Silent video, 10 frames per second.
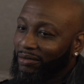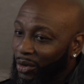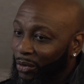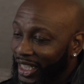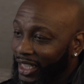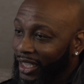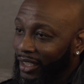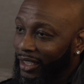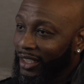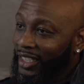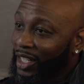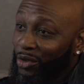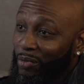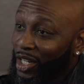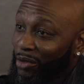the weekend, because I
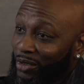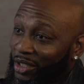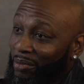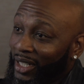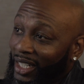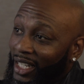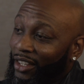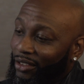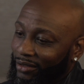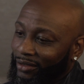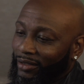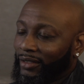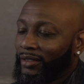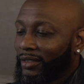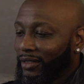knew me and her was gonna be together.
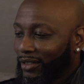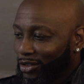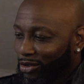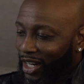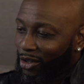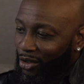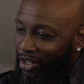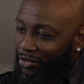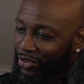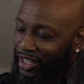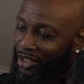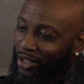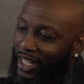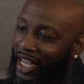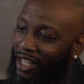So I go to her friend
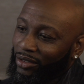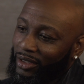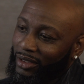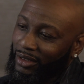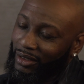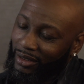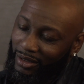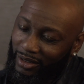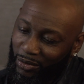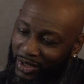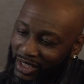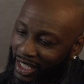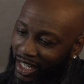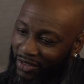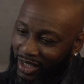Toya's house. So we
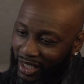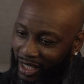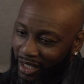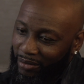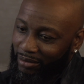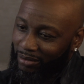set everything up.